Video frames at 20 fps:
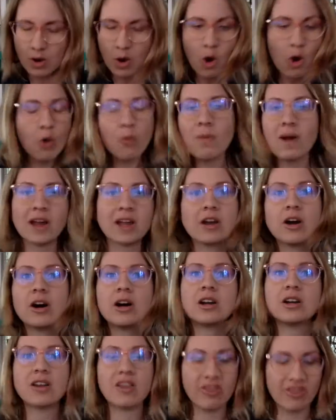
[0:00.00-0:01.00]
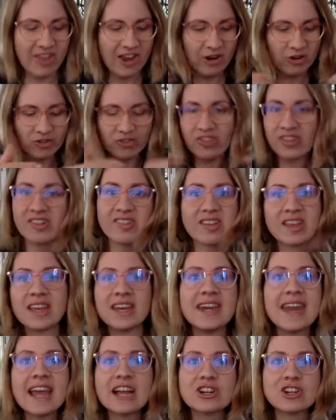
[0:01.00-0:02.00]
oh my God, there's this
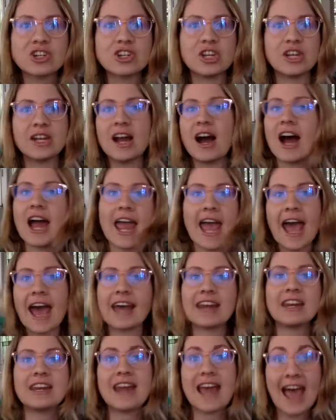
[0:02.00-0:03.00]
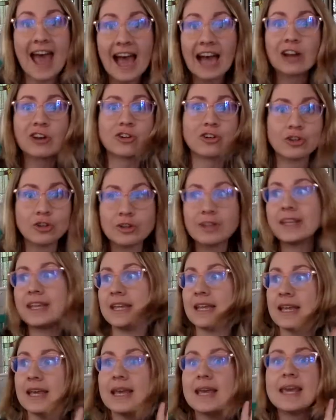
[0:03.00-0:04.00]
connection I hadn't
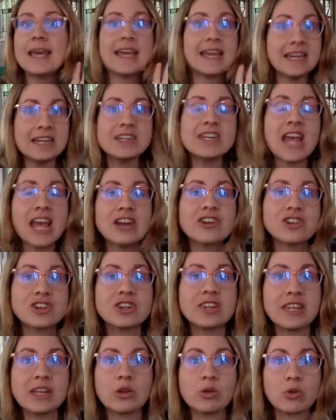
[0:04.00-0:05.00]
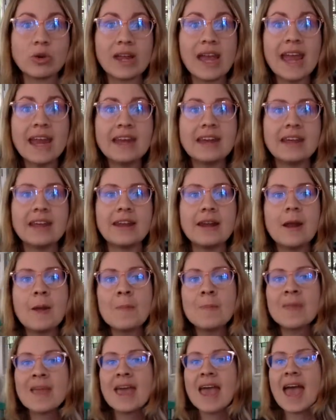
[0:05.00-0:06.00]
actually intentionally created.
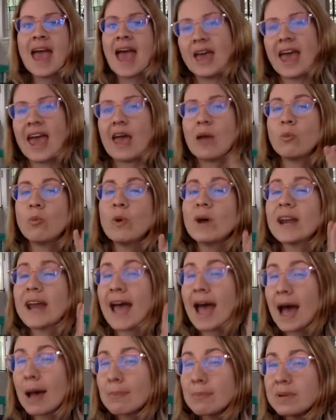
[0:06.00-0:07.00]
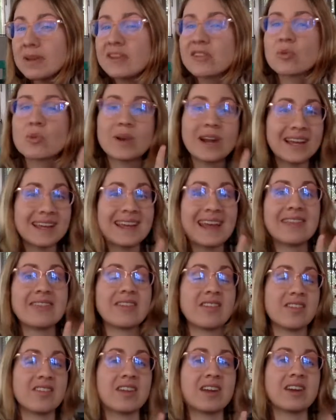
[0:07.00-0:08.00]
And what happens when I get
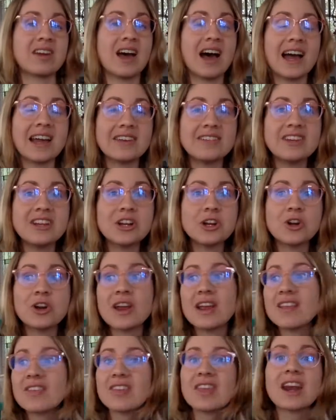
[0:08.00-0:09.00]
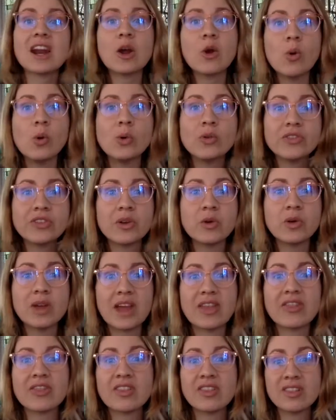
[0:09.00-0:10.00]
this sudden idea is that I also
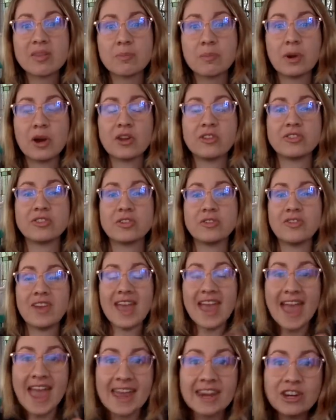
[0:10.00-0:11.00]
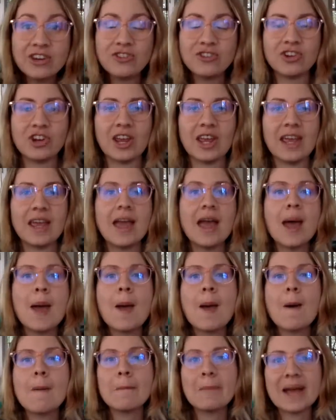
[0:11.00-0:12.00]
get this burst of energy.
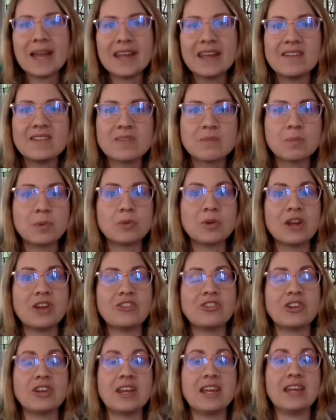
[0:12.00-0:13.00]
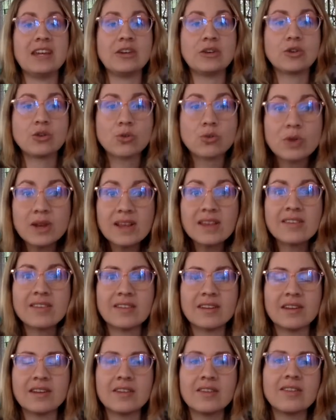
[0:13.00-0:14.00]
My inspiration
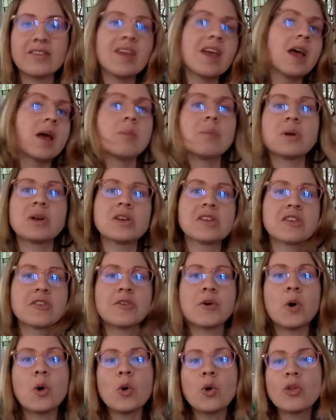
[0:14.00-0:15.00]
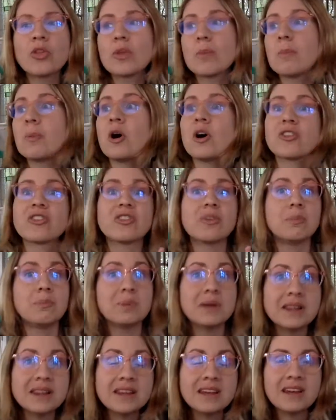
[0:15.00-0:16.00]
increases because of all the
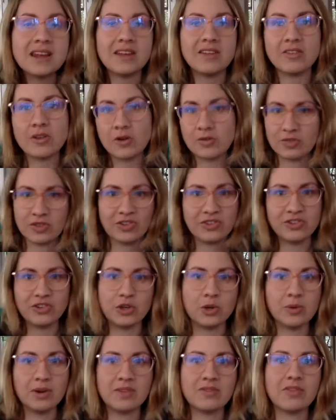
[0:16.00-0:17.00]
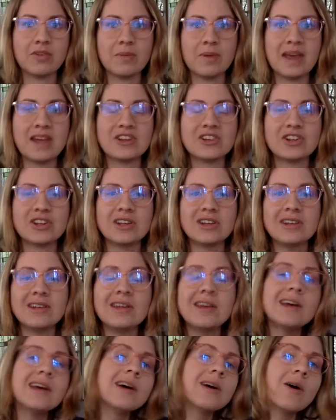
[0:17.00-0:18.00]
possibilities of this new information,
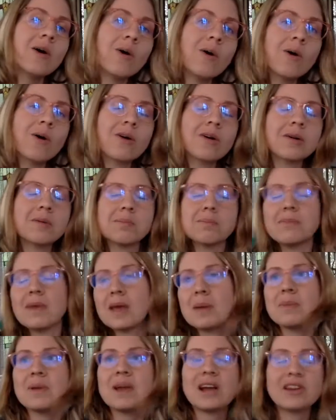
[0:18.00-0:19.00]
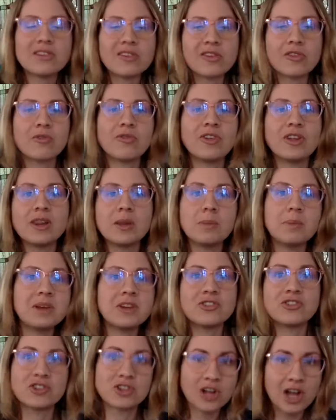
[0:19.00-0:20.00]
or maybe I just feel a
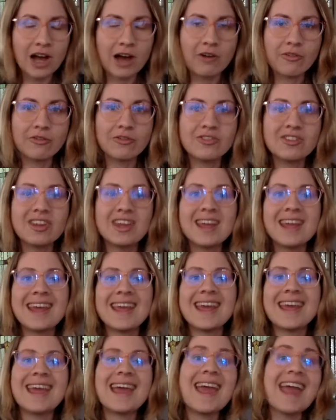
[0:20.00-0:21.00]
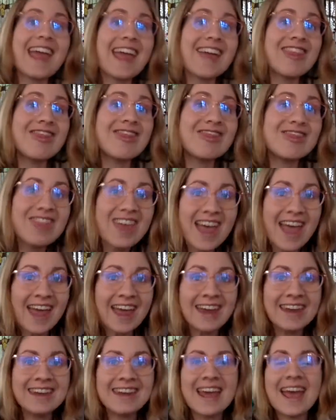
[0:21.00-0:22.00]
bit chuffed. And
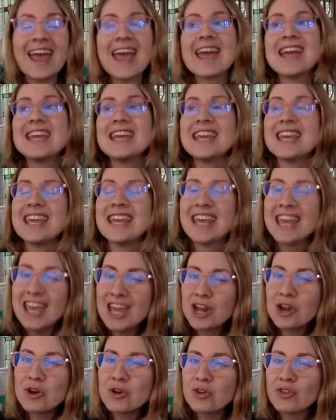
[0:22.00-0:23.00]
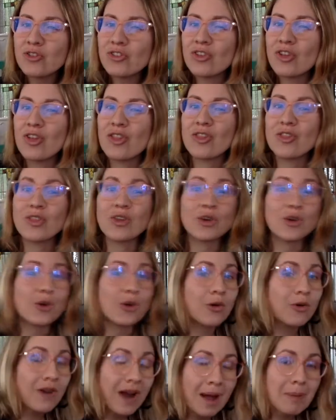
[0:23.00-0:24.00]
then here's the
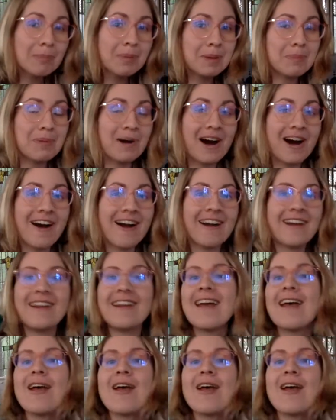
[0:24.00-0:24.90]
crappy part.